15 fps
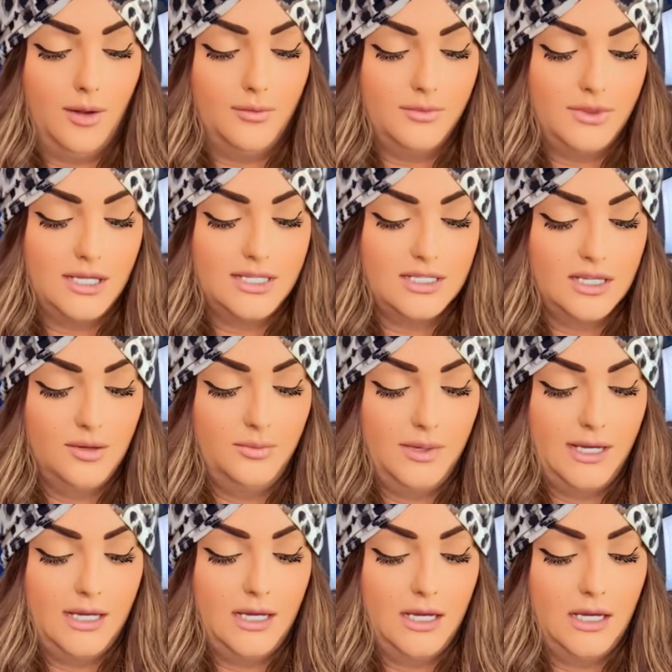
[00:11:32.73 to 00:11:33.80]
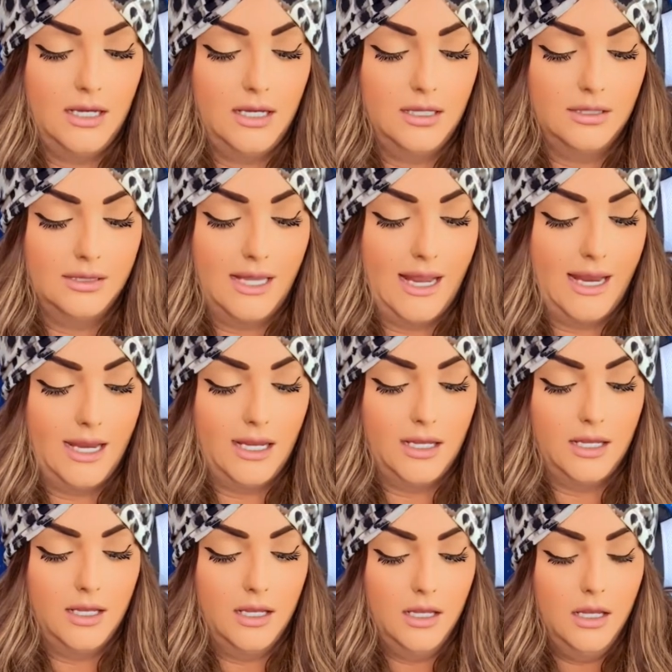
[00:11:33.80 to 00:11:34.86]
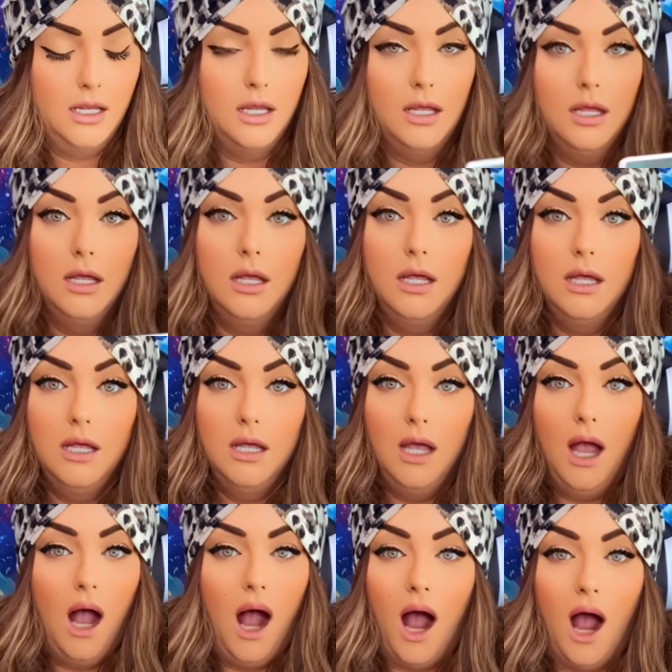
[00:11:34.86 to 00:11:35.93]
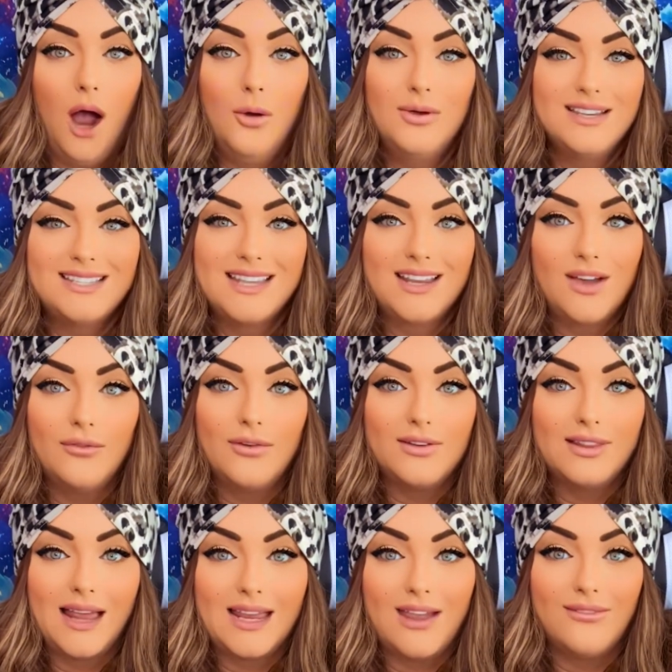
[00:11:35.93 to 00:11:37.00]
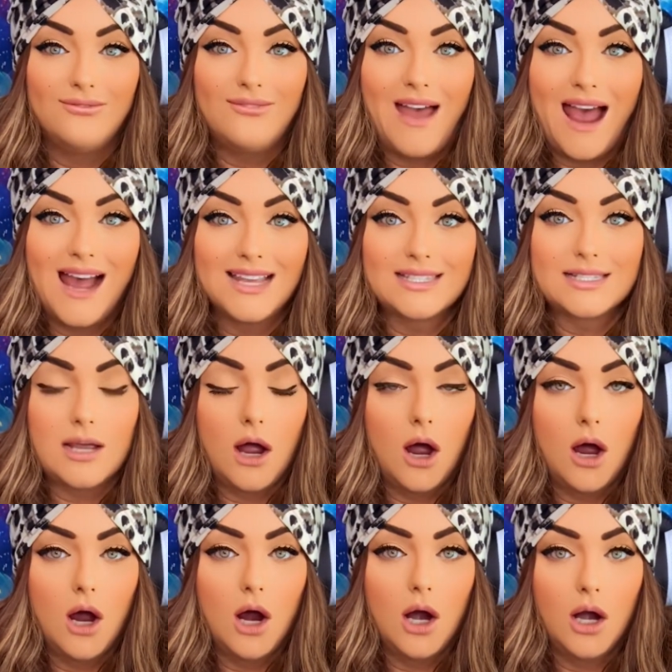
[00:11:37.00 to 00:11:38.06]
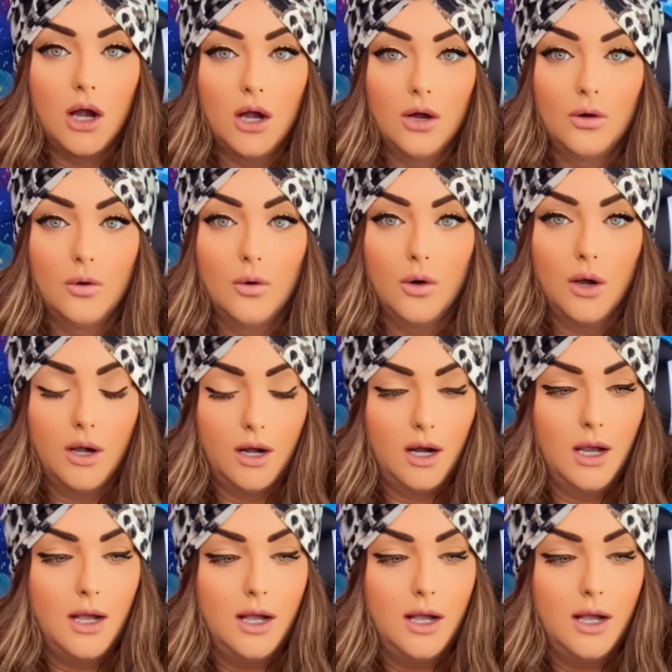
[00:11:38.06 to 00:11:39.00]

This could be like, I always think of it like a fast car or